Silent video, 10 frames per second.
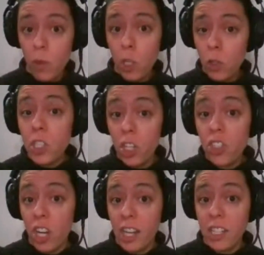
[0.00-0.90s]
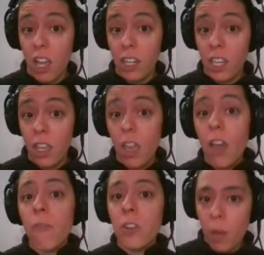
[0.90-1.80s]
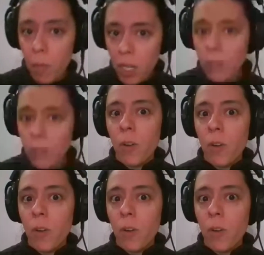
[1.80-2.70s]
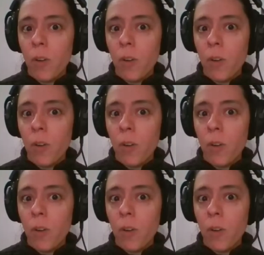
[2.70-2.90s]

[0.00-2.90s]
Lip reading: search on italki for somebody from Mexico